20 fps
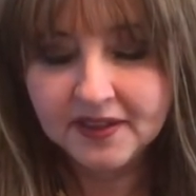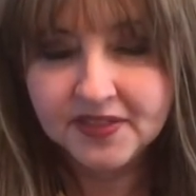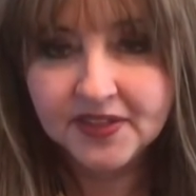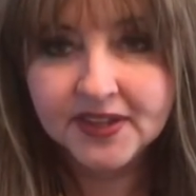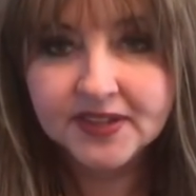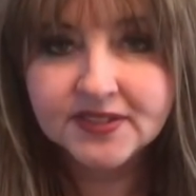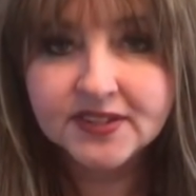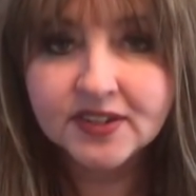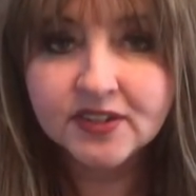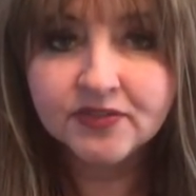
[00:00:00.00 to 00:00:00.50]

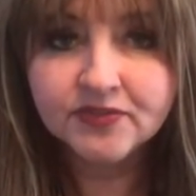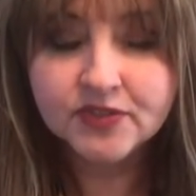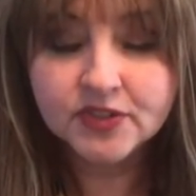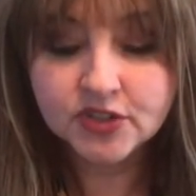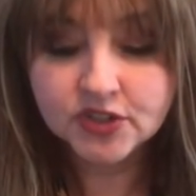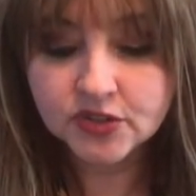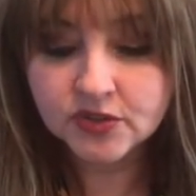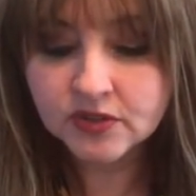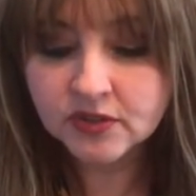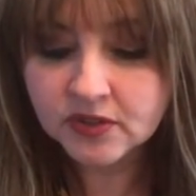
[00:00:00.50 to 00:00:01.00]
They said if the
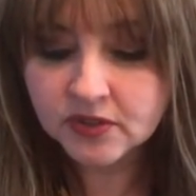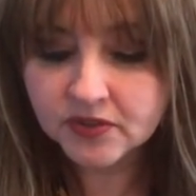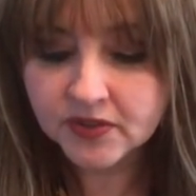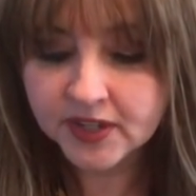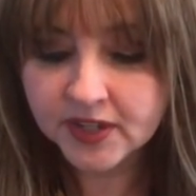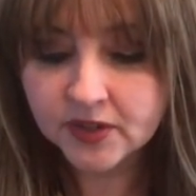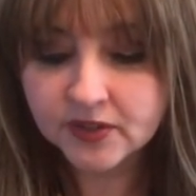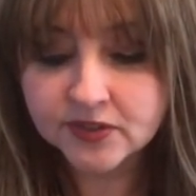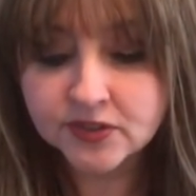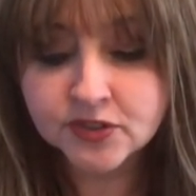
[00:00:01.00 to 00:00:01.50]

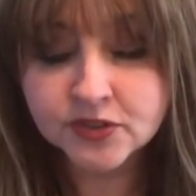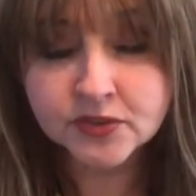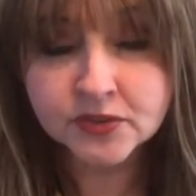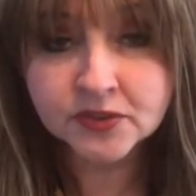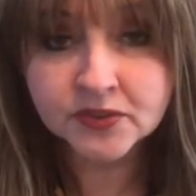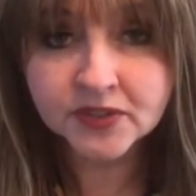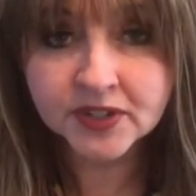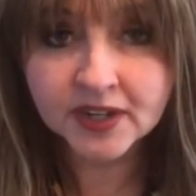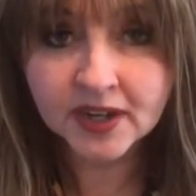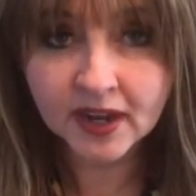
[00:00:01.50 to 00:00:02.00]
jewelry or
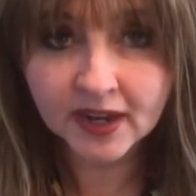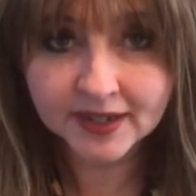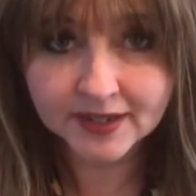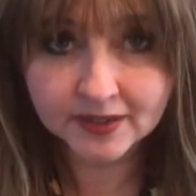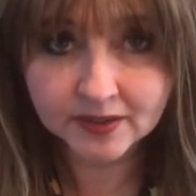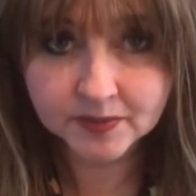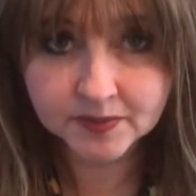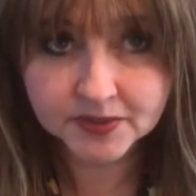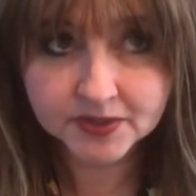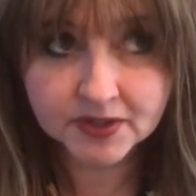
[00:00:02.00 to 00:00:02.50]
jewelry
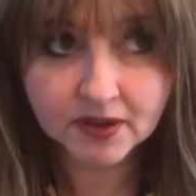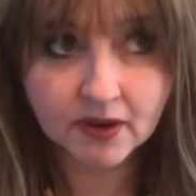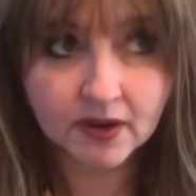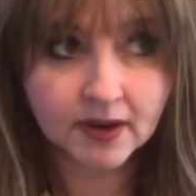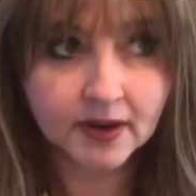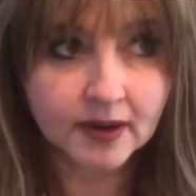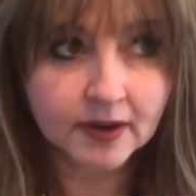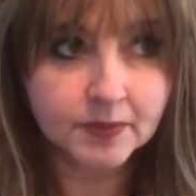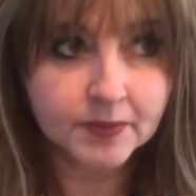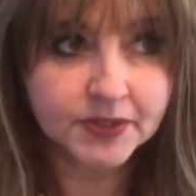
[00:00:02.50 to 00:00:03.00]
items
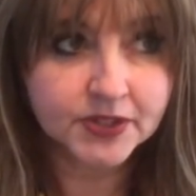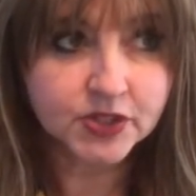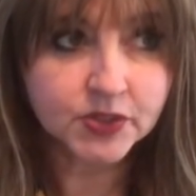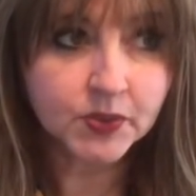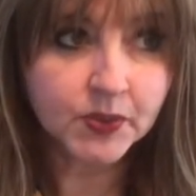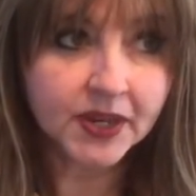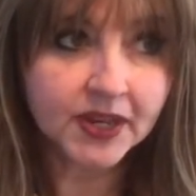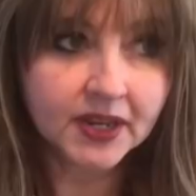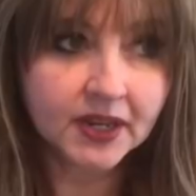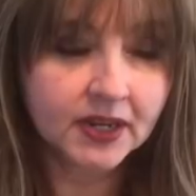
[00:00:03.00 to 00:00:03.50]
are
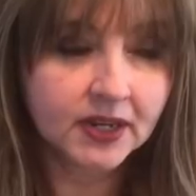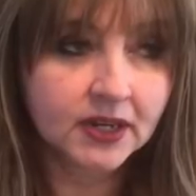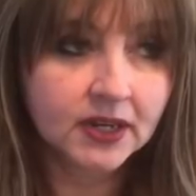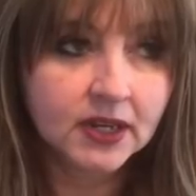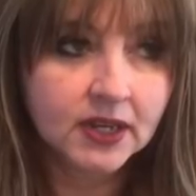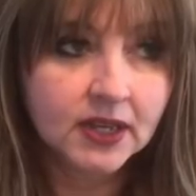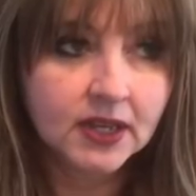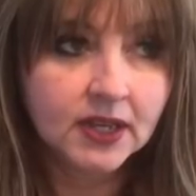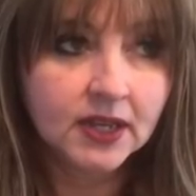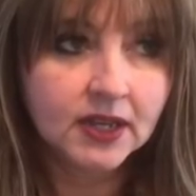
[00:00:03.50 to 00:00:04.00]
between
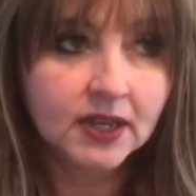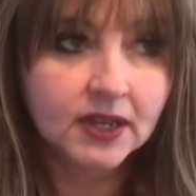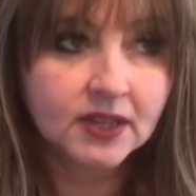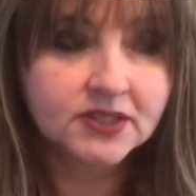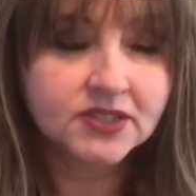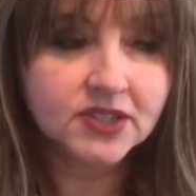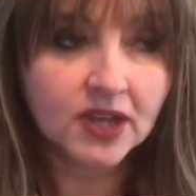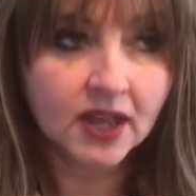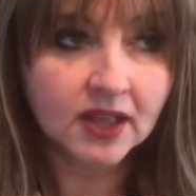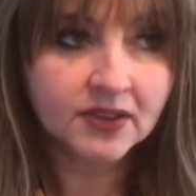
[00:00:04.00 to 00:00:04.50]

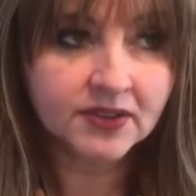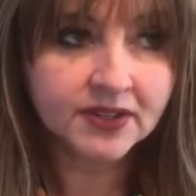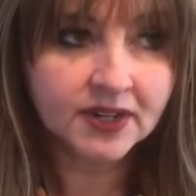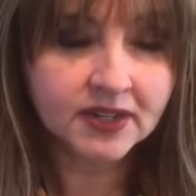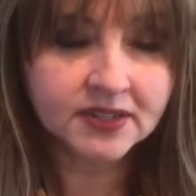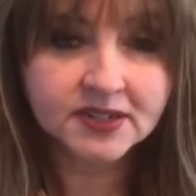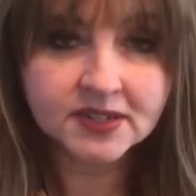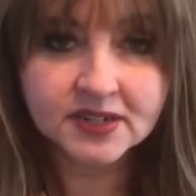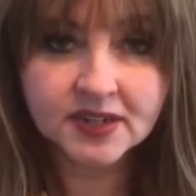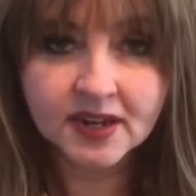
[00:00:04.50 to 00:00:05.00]

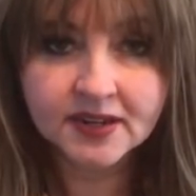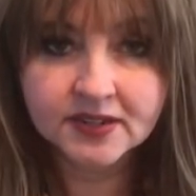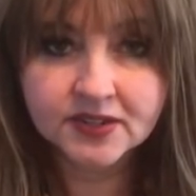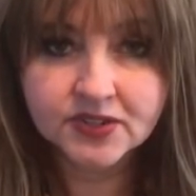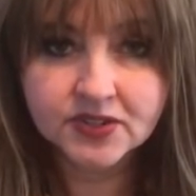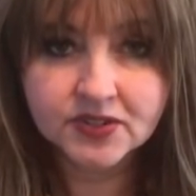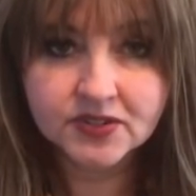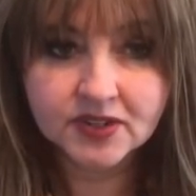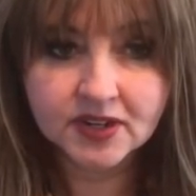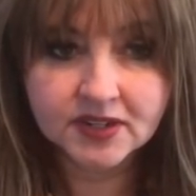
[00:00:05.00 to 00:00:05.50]
$1.99 and
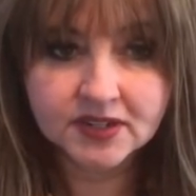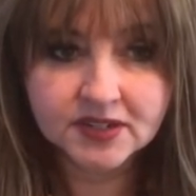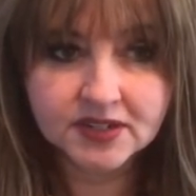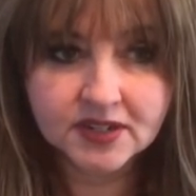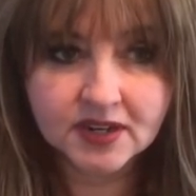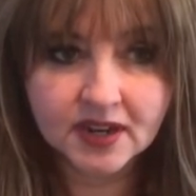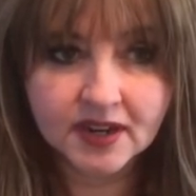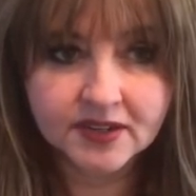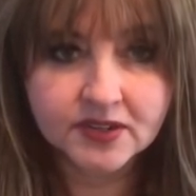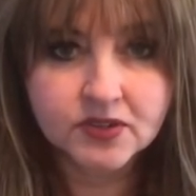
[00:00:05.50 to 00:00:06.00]

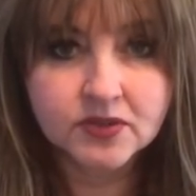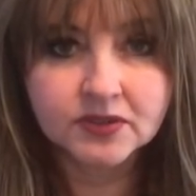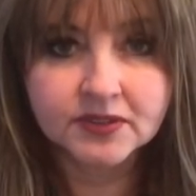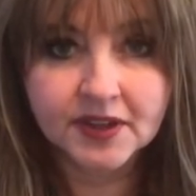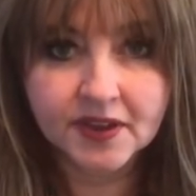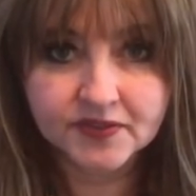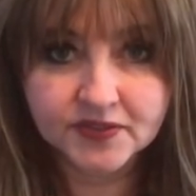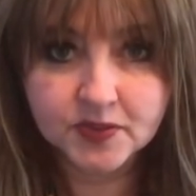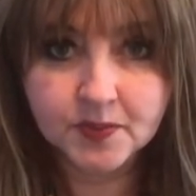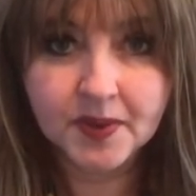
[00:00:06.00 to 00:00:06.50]
$2.99, you
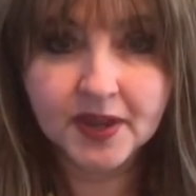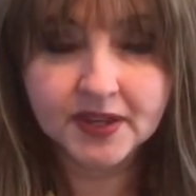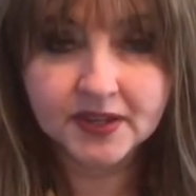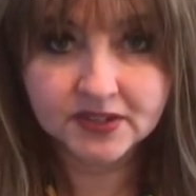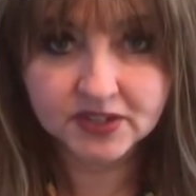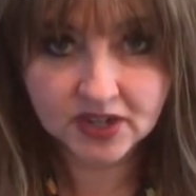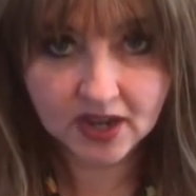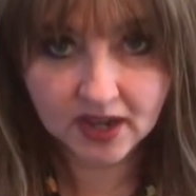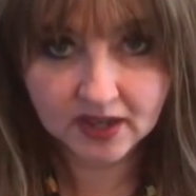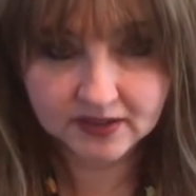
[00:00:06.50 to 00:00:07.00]
only have to pay
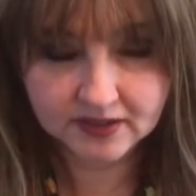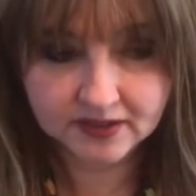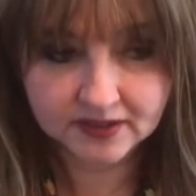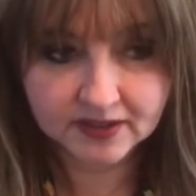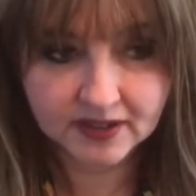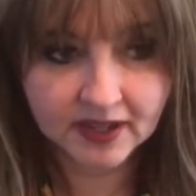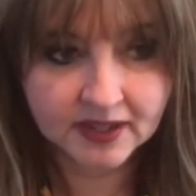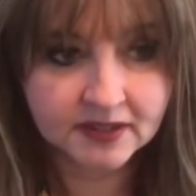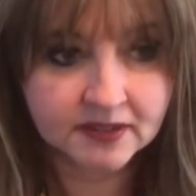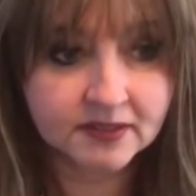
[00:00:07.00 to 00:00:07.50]
a dollar.
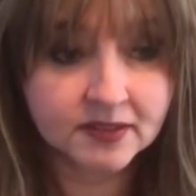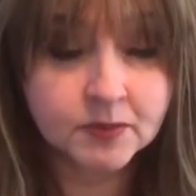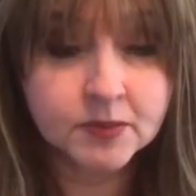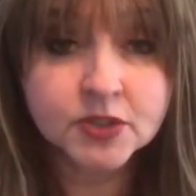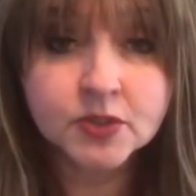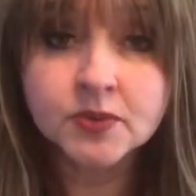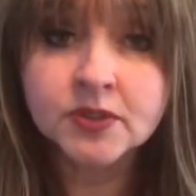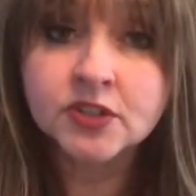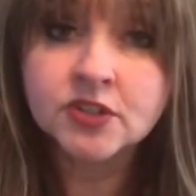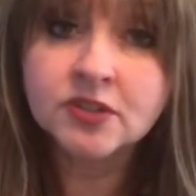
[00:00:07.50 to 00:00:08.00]
Anything
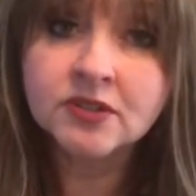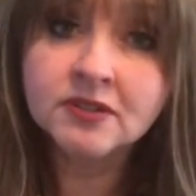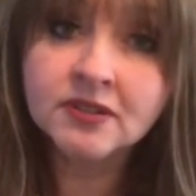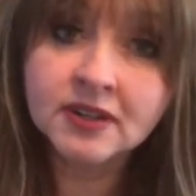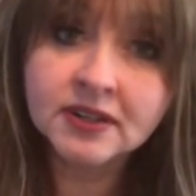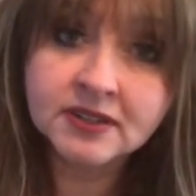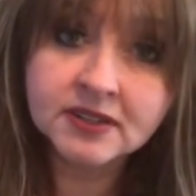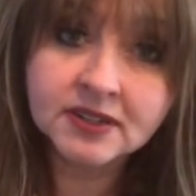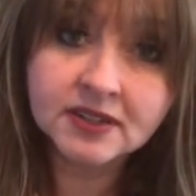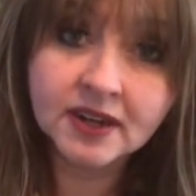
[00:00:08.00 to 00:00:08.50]
between
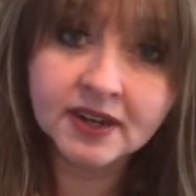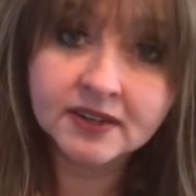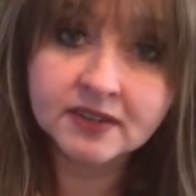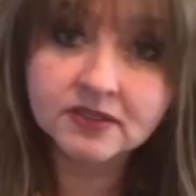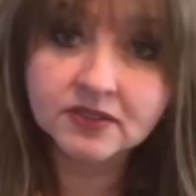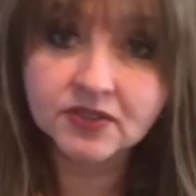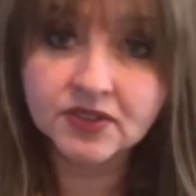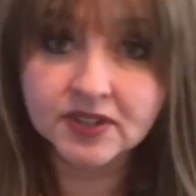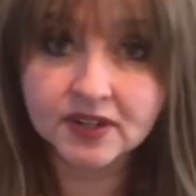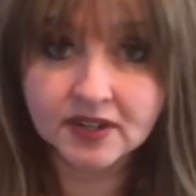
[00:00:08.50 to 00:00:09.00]
$2.99
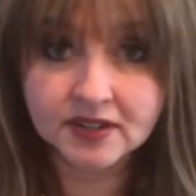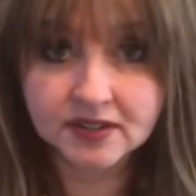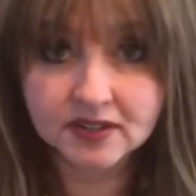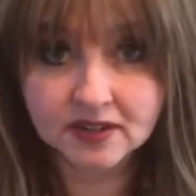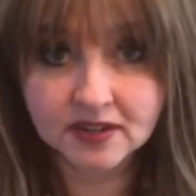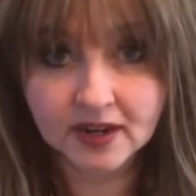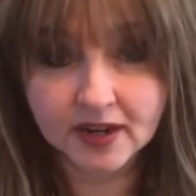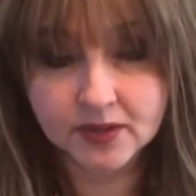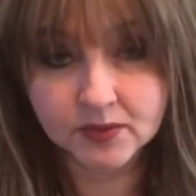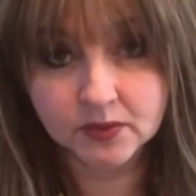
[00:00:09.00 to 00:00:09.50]
and
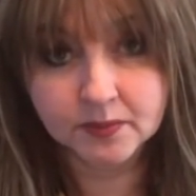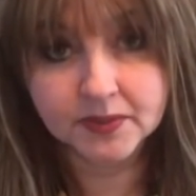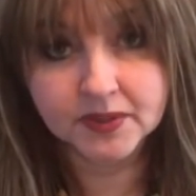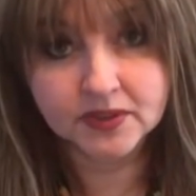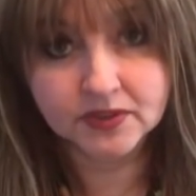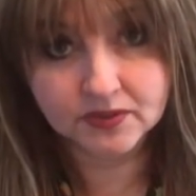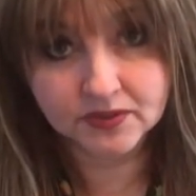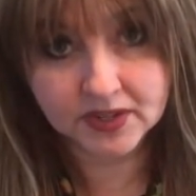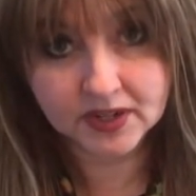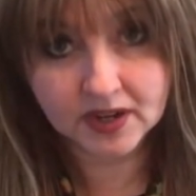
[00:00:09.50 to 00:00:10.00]
$3.99 will be
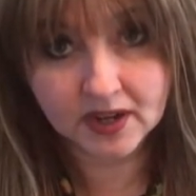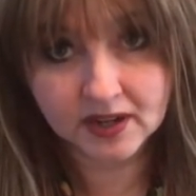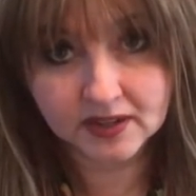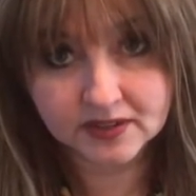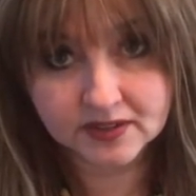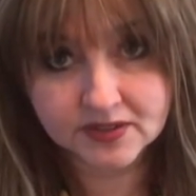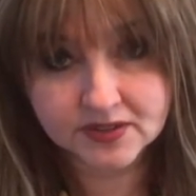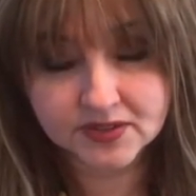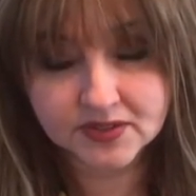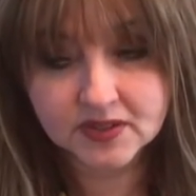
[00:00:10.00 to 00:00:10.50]

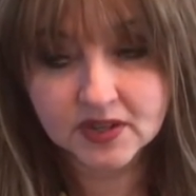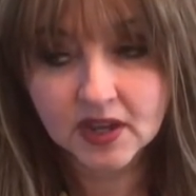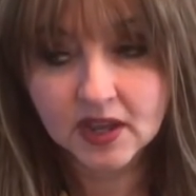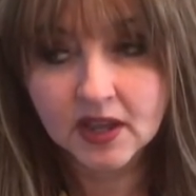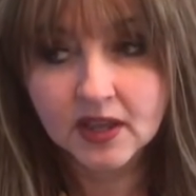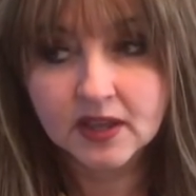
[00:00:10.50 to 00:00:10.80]
$3.